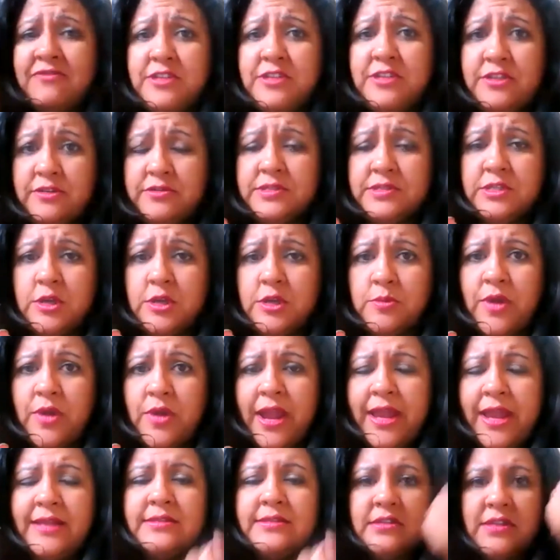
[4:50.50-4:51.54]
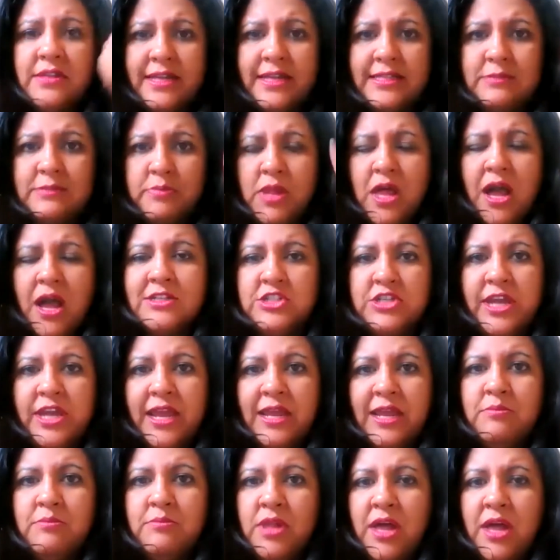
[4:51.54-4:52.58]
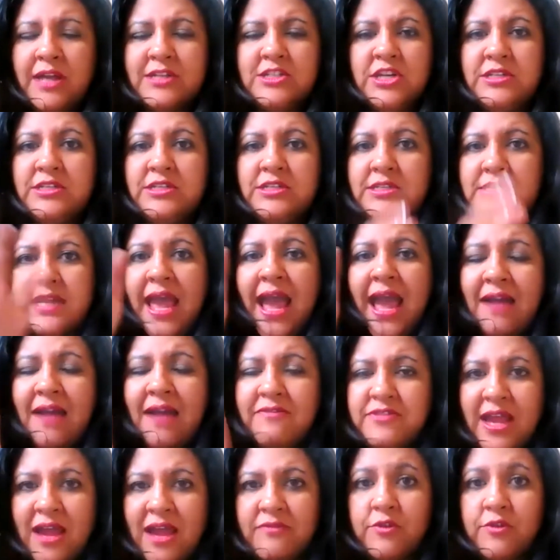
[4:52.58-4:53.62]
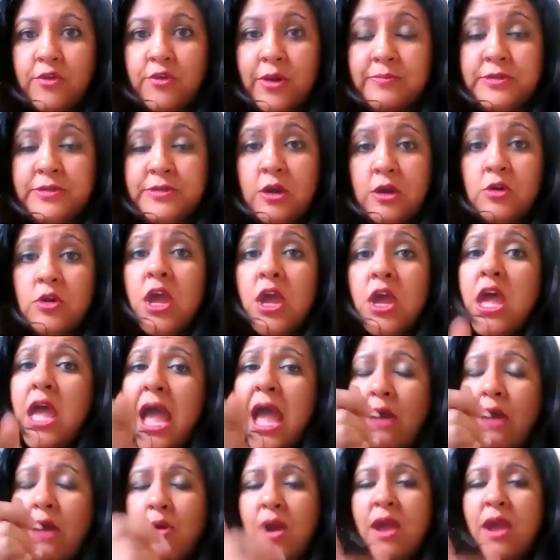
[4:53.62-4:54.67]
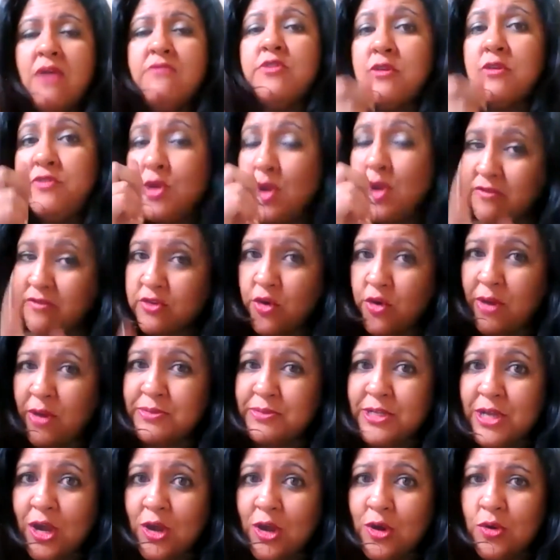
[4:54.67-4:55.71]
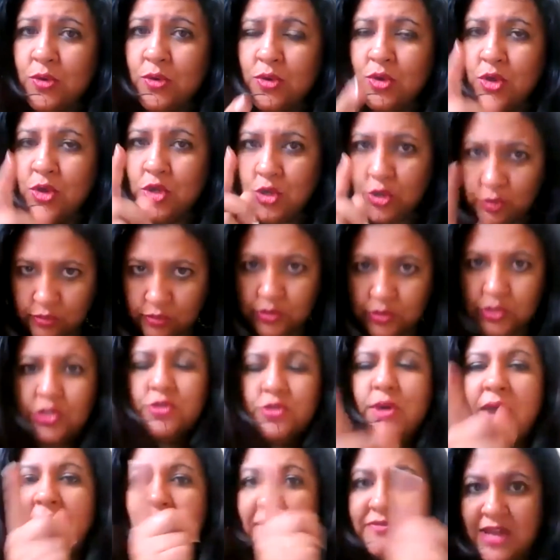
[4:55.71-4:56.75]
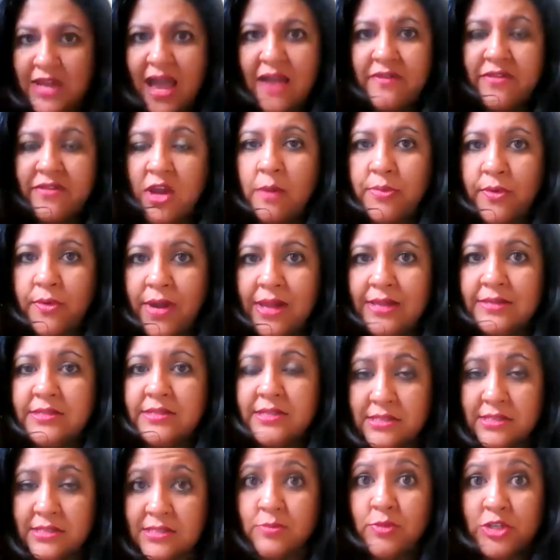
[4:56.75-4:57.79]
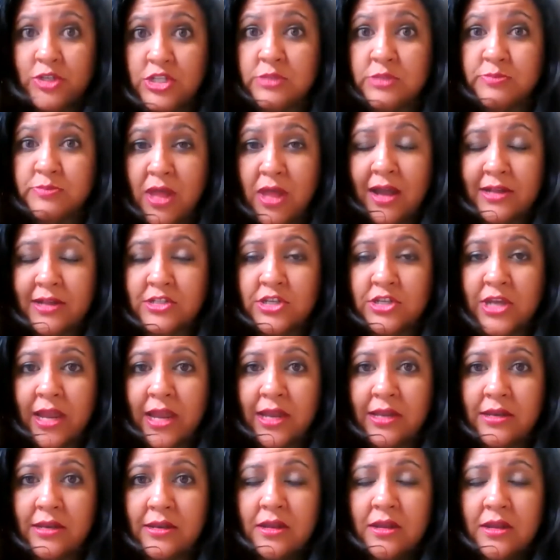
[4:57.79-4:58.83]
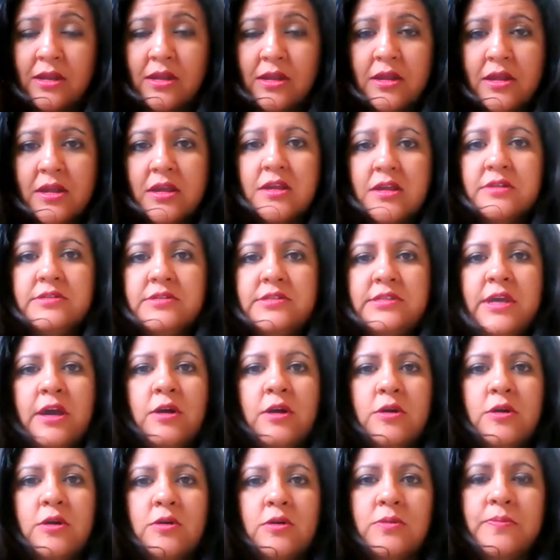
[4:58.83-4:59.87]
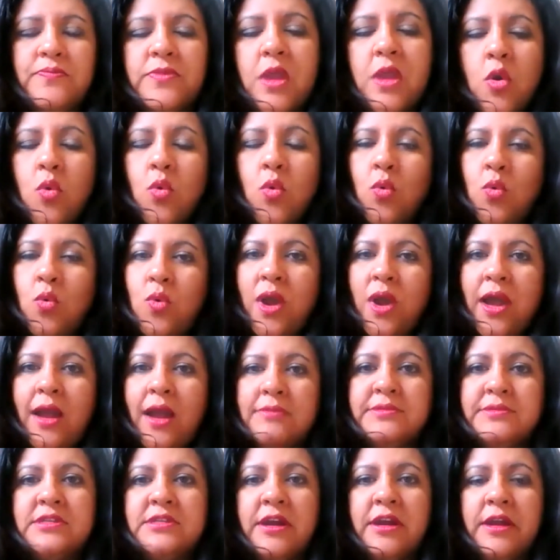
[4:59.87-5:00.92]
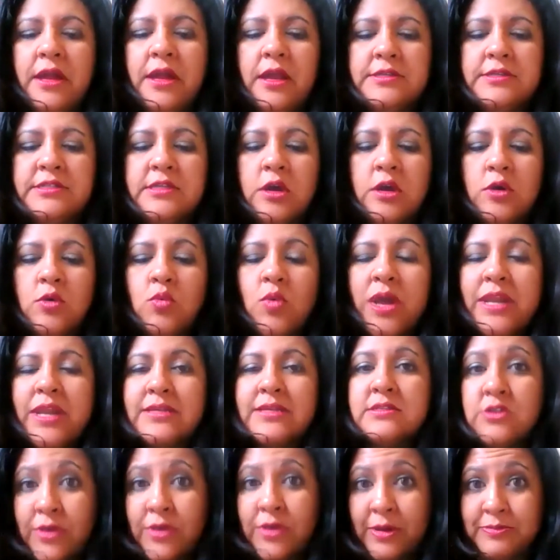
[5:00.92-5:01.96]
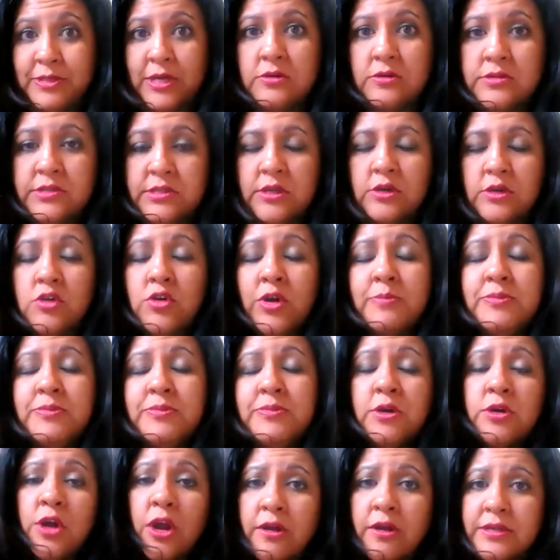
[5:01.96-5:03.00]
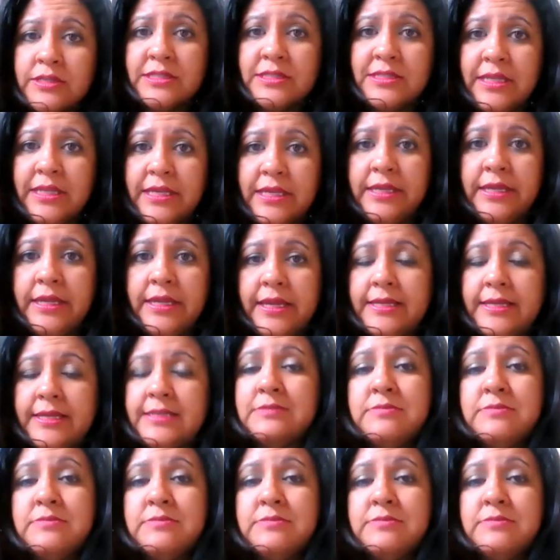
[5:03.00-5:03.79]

to use Zoom, right? So that's blockchain. Blockchain doesn't have to have crypto. However, if you have crypto, you do have to have an operating system, which is blockchain. So what I'm sorry. So what is crypto? So cryptocurrency is